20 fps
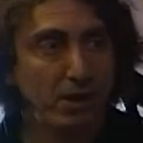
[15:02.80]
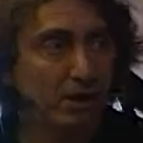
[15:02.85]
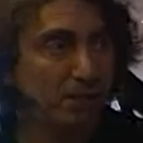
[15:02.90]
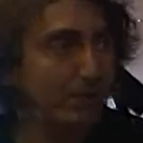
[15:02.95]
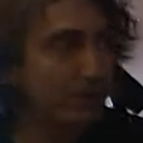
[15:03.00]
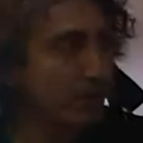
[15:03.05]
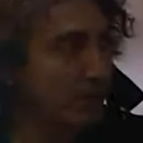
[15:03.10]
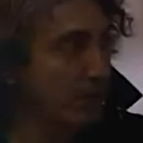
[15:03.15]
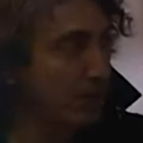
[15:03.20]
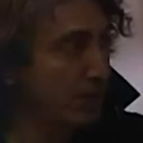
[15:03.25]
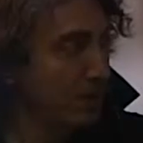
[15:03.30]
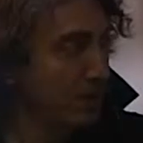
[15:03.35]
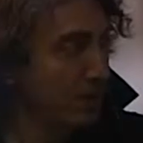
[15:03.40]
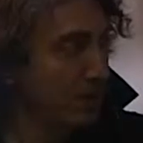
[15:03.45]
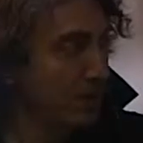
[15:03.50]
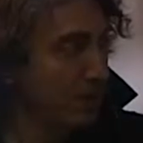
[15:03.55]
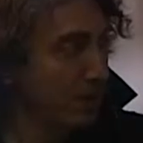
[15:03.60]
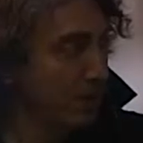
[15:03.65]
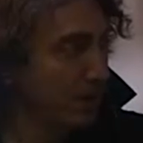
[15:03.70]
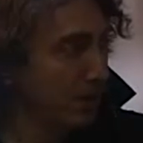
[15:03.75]
uh,
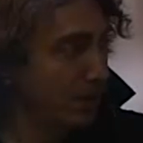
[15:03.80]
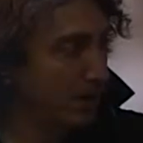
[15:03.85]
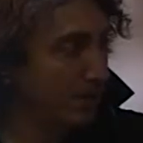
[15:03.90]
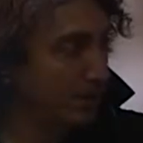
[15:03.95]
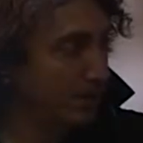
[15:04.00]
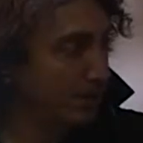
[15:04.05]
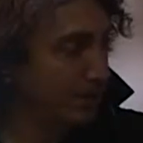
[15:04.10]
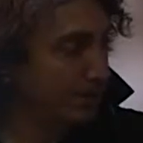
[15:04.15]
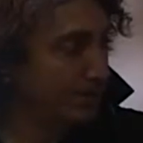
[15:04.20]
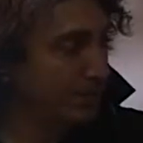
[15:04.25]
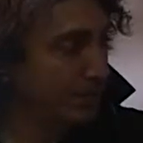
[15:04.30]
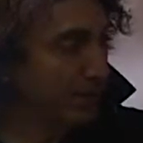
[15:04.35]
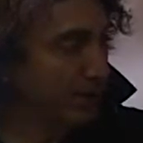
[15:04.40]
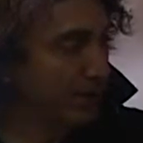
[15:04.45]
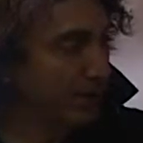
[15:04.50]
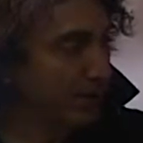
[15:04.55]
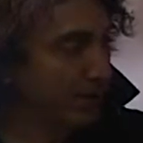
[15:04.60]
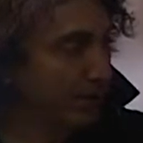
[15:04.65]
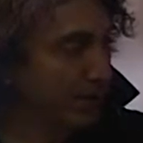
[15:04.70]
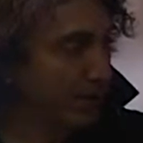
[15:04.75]
um,
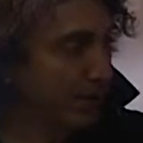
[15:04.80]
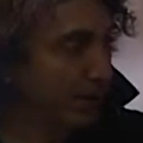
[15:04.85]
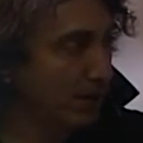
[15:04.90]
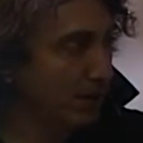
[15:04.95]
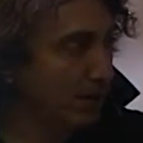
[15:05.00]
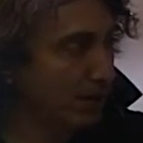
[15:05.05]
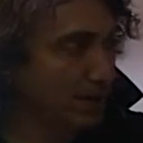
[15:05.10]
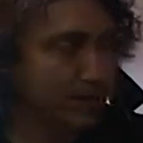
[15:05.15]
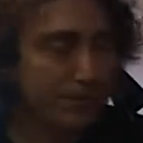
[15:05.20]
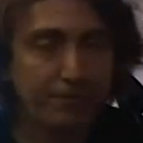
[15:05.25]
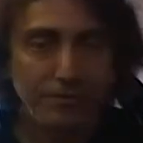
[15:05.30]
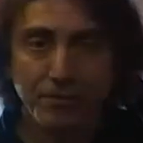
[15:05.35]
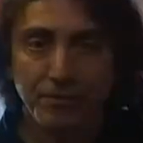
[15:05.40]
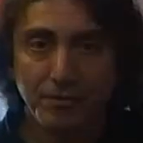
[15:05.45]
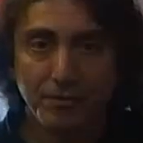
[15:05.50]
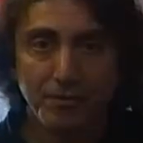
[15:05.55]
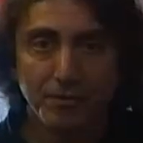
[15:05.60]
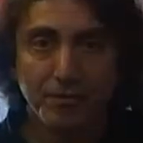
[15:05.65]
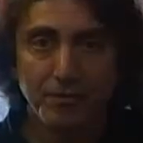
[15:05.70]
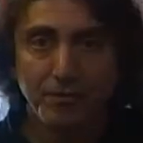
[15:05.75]
printers, uh, uh
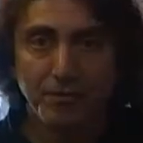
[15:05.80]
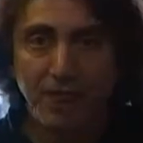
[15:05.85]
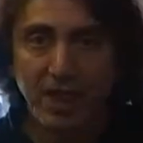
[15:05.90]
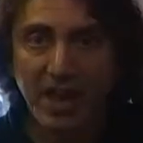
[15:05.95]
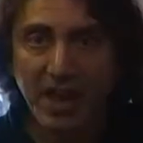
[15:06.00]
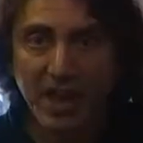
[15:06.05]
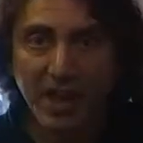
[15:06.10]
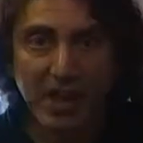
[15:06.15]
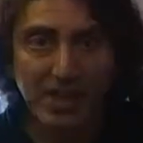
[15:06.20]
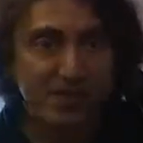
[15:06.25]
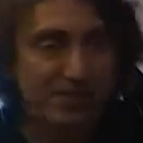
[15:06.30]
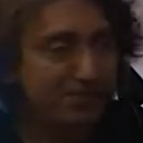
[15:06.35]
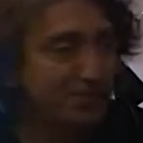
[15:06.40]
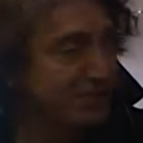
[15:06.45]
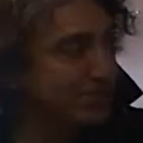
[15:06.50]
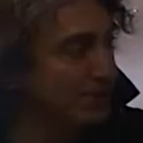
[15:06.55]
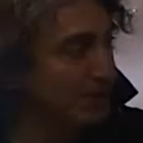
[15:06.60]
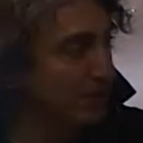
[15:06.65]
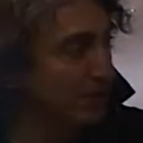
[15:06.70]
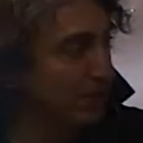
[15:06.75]

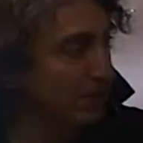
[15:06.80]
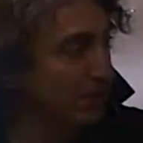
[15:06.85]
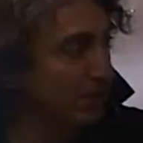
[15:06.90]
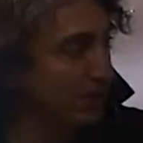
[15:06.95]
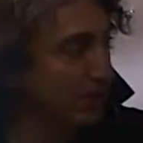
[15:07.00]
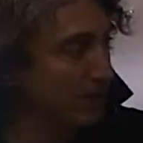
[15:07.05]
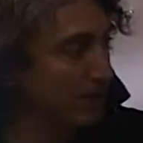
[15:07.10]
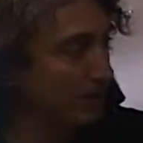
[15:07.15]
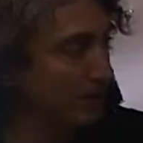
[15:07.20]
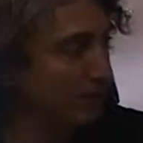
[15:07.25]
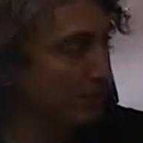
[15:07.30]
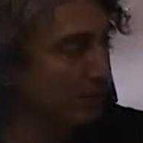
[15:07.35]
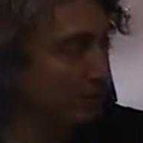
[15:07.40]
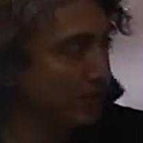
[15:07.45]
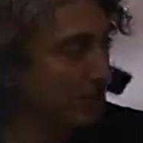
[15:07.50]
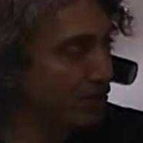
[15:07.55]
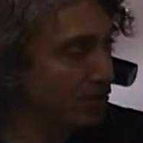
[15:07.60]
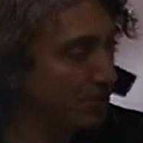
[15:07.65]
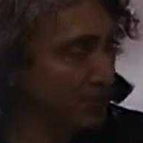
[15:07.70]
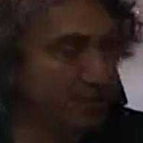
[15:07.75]
fans, uh,
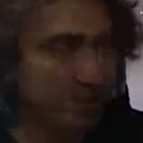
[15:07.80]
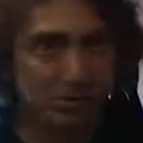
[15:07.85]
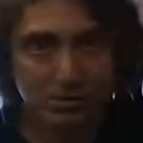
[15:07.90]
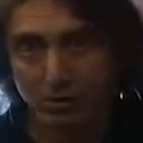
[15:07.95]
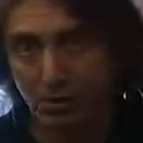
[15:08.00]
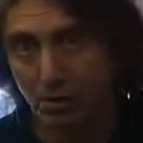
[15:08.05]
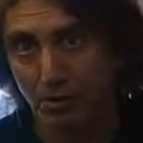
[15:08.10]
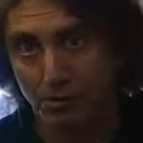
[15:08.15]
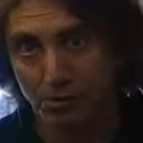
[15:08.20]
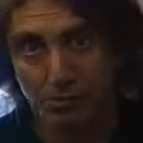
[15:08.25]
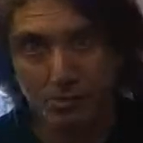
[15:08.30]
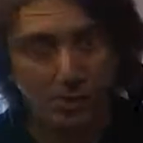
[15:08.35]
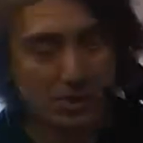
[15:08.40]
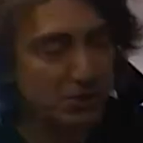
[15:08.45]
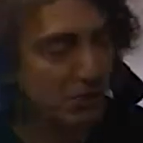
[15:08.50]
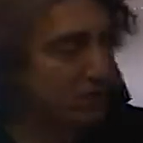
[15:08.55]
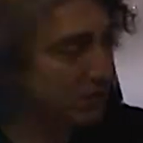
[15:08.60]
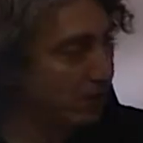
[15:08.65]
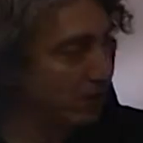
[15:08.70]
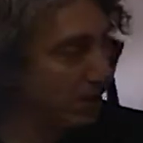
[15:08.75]
printers, oh,
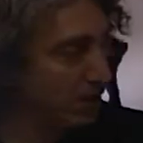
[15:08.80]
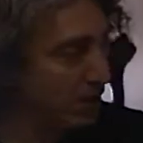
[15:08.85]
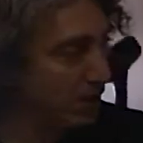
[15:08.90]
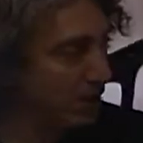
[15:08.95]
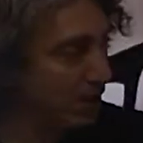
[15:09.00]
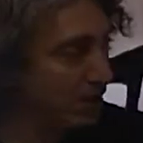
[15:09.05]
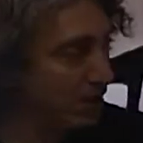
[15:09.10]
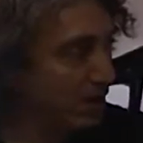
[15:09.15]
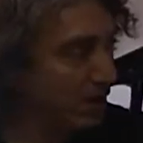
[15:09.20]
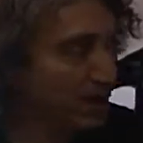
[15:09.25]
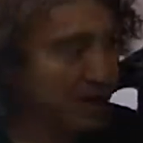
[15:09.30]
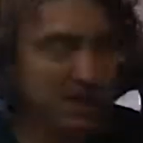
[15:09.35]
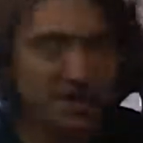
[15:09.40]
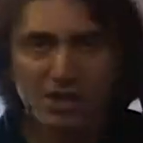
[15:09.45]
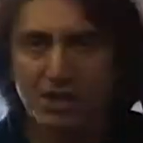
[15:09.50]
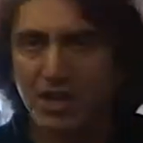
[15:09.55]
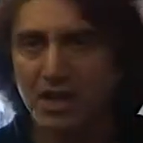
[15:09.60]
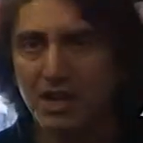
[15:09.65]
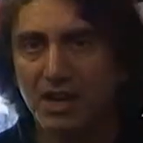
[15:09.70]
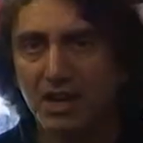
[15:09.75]
especially,
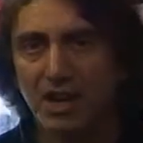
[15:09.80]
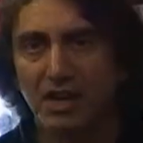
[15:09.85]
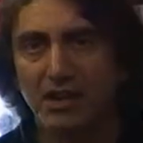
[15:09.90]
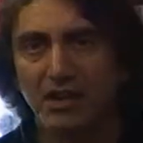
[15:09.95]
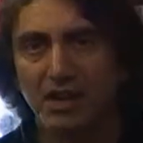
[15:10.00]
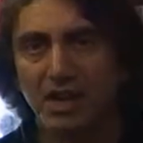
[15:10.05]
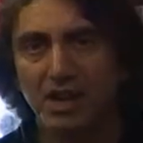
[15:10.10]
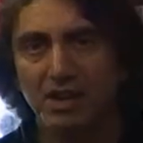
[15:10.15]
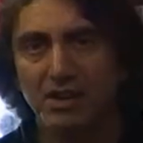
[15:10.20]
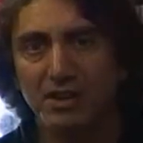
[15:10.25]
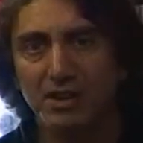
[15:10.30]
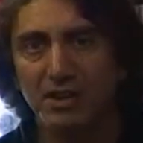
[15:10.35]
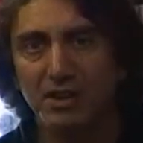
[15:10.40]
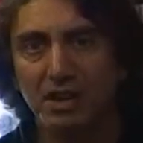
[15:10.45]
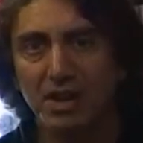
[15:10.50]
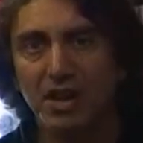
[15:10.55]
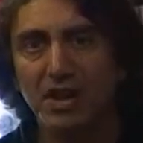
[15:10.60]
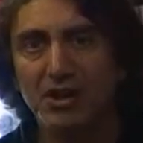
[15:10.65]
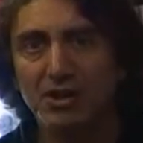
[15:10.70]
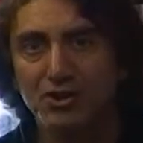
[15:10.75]
and it and, and and
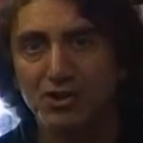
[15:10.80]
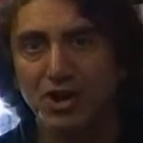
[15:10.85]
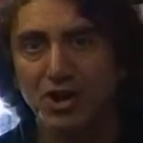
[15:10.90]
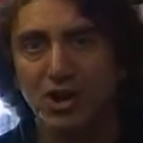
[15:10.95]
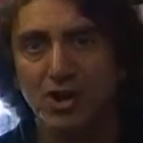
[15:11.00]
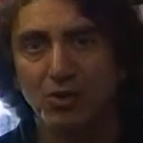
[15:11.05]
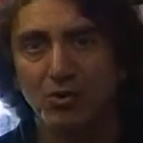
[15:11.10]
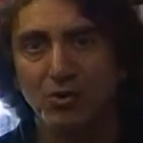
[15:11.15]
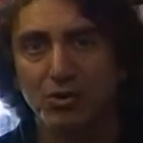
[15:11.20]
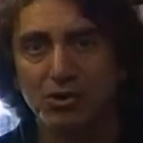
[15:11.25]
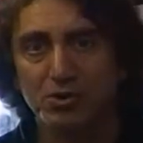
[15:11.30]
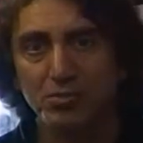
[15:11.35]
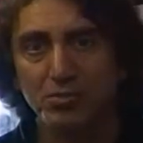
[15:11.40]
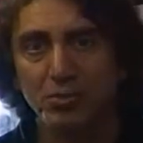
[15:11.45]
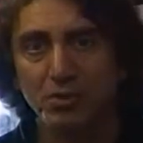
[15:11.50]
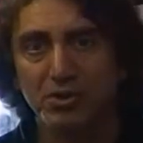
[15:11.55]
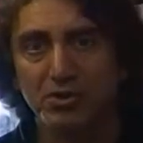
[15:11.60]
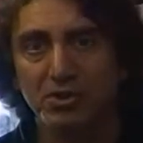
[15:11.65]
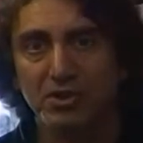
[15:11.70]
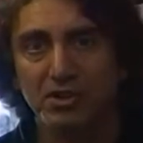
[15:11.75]
the inkjet costs
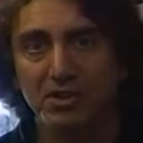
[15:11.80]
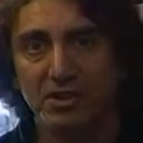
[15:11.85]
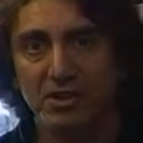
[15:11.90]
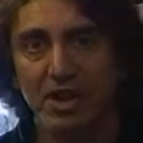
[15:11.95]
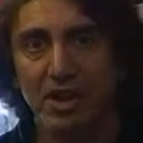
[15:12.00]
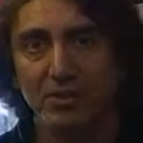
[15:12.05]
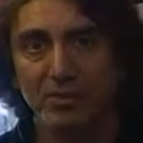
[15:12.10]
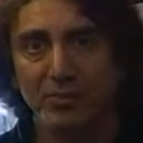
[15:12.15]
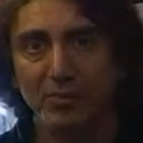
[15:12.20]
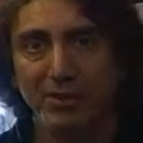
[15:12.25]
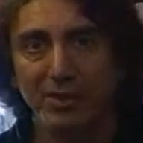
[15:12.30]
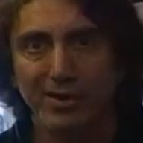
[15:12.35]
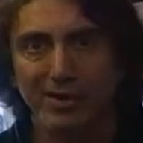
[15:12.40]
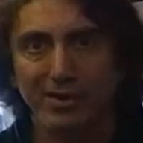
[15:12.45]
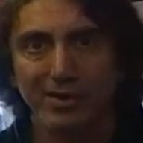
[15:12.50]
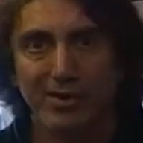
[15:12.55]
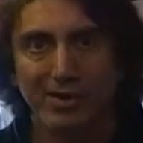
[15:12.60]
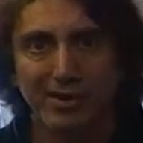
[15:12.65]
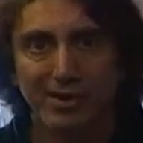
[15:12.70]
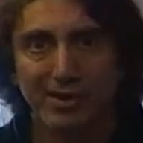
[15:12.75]
more than the damn
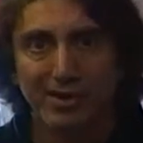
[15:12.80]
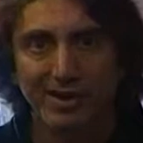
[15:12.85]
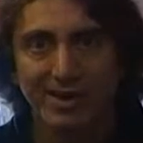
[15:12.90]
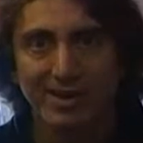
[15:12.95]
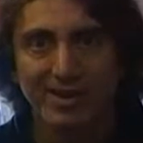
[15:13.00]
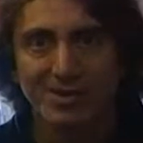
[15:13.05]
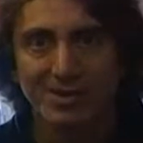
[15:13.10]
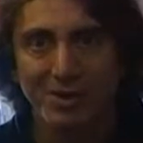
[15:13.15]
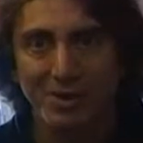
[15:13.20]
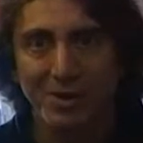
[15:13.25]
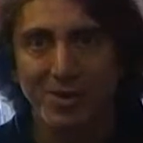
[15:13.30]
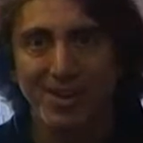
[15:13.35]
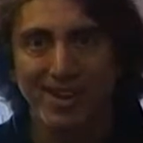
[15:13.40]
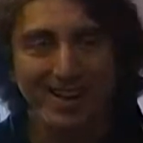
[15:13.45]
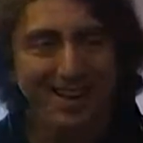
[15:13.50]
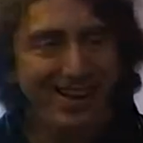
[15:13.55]
printer. So